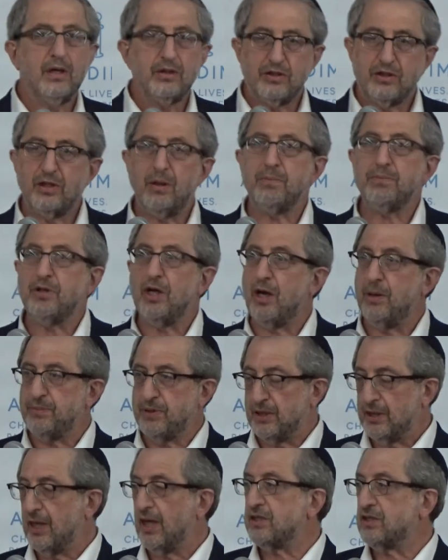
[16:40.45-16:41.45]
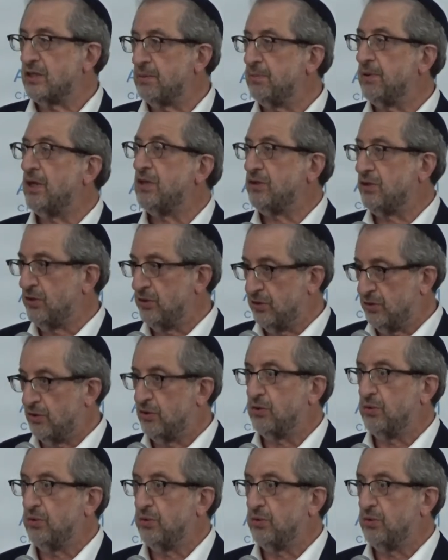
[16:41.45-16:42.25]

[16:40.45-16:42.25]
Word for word: sometimes to get somebody to,